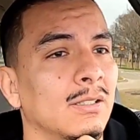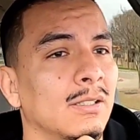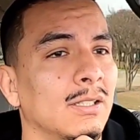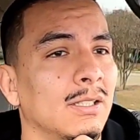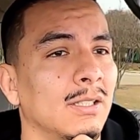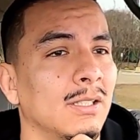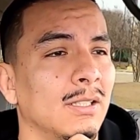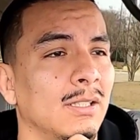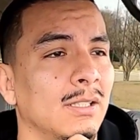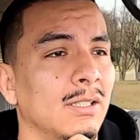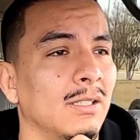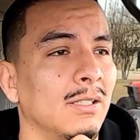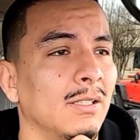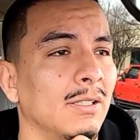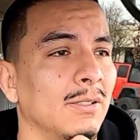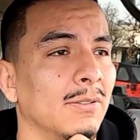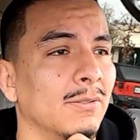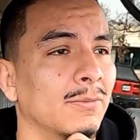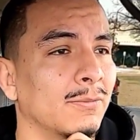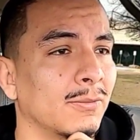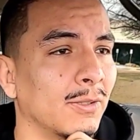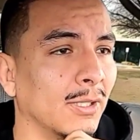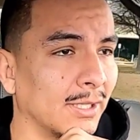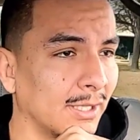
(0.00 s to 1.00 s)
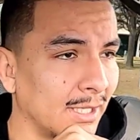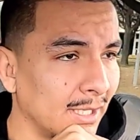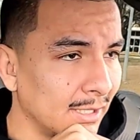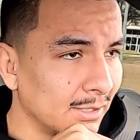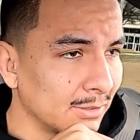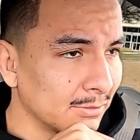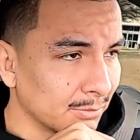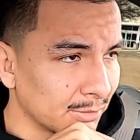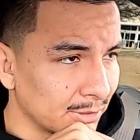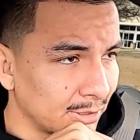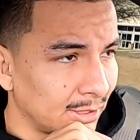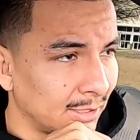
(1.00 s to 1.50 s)
the front
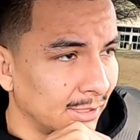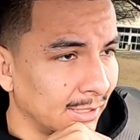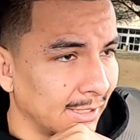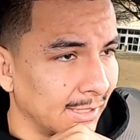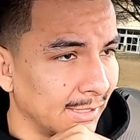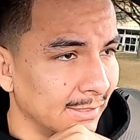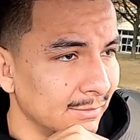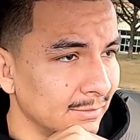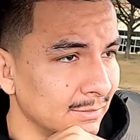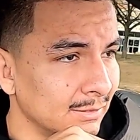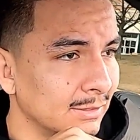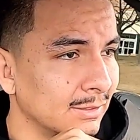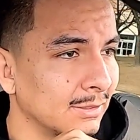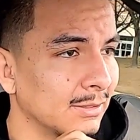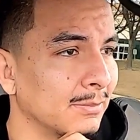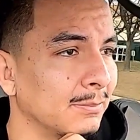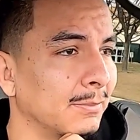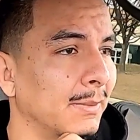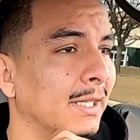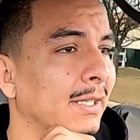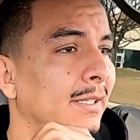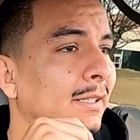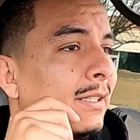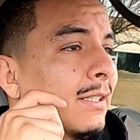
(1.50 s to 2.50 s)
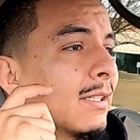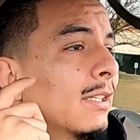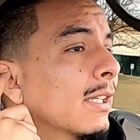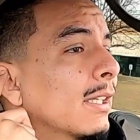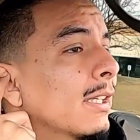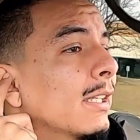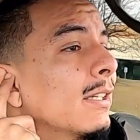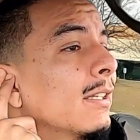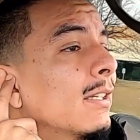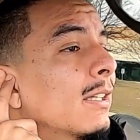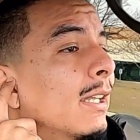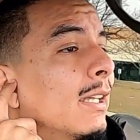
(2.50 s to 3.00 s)
end was clicking, making a
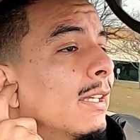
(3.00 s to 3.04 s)
clicking,